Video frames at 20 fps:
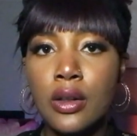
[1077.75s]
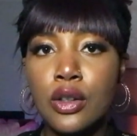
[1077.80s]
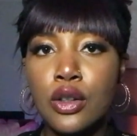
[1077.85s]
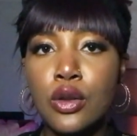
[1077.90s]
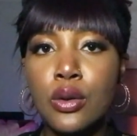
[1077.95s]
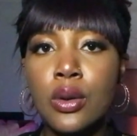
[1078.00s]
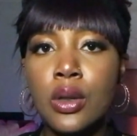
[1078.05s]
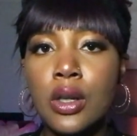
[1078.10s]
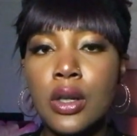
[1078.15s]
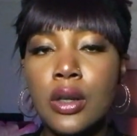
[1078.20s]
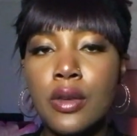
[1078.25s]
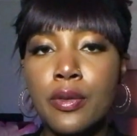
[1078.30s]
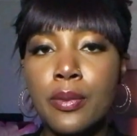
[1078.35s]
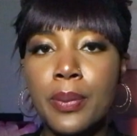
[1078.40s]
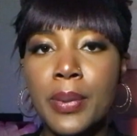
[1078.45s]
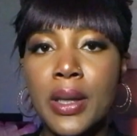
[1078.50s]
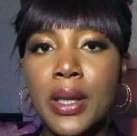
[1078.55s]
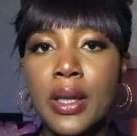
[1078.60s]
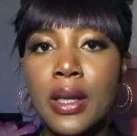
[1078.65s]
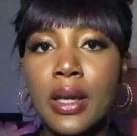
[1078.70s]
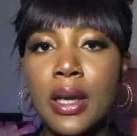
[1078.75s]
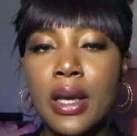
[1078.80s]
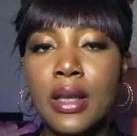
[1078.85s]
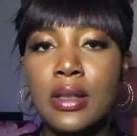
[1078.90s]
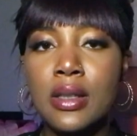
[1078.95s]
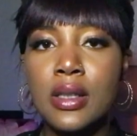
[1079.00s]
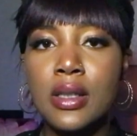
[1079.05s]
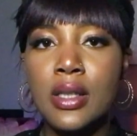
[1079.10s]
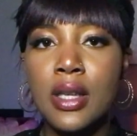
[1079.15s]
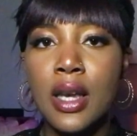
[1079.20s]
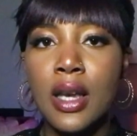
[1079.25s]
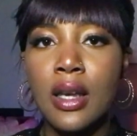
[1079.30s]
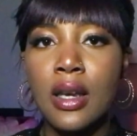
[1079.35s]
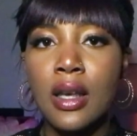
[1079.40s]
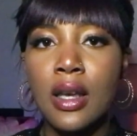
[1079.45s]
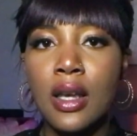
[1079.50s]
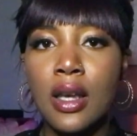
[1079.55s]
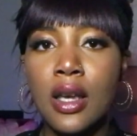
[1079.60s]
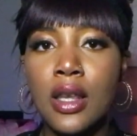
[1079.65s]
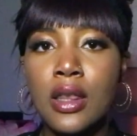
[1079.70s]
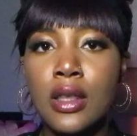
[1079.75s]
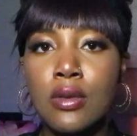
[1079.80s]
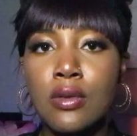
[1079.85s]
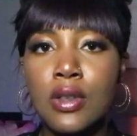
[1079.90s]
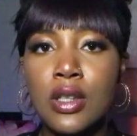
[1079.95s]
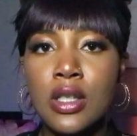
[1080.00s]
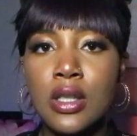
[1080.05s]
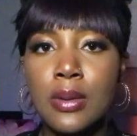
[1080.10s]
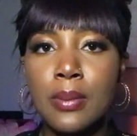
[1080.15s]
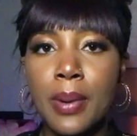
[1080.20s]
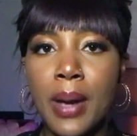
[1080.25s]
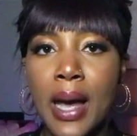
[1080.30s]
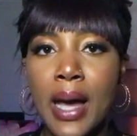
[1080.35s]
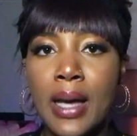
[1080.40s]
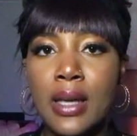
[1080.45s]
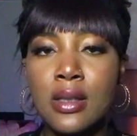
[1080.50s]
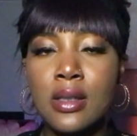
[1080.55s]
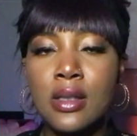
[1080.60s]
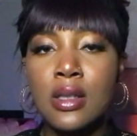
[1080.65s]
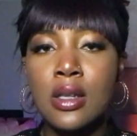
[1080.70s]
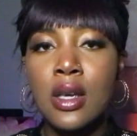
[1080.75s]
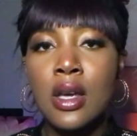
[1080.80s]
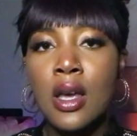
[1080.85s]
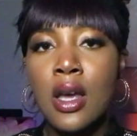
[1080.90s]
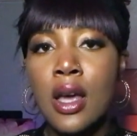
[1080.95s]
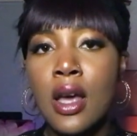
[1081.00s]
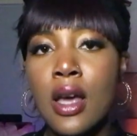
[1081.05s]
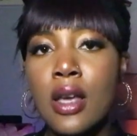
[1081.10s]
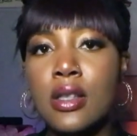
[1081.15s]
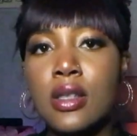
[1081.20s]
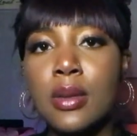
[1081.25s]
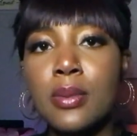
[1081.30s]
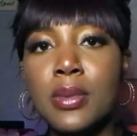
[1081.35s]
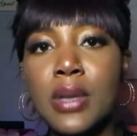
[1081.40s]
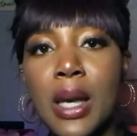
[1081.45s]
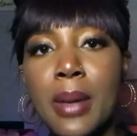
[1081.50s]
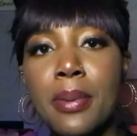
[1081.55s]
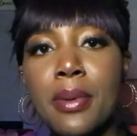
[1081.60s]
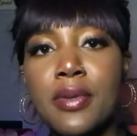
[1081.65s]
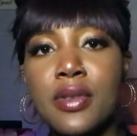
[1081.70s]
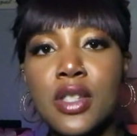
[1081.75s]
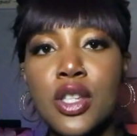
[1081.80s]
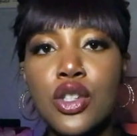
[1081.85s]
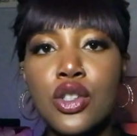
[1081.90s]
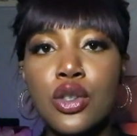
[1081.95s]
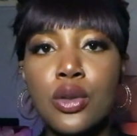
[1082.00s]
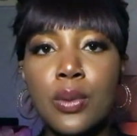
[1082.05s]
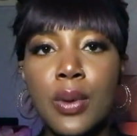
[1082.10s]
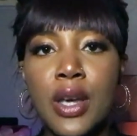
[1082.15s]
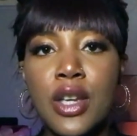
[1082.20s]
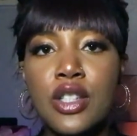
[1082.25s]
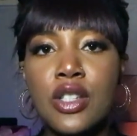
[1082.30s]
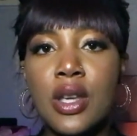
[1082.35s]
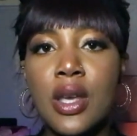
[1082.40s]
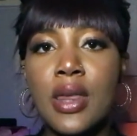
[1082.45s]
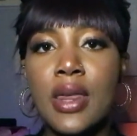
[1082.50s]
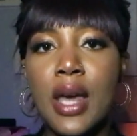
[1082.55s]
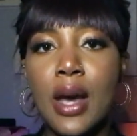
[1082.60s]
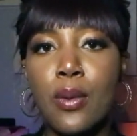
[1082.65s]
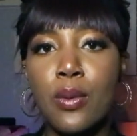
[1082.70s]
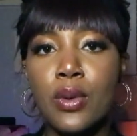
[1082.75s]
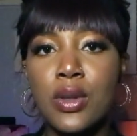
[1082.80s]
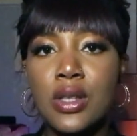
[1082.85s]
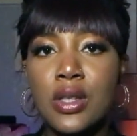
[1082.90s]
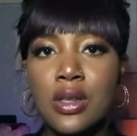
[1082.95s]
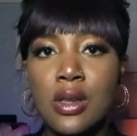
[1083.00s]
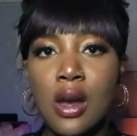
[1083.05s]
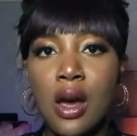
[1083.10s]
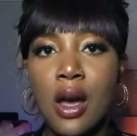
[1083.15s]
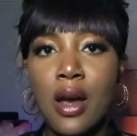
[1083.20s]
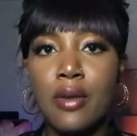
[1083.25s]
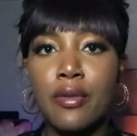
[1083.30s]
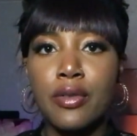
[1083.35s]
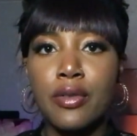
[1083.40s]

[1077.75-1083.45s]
You could have been entertaining in the recent past some type of situation that was not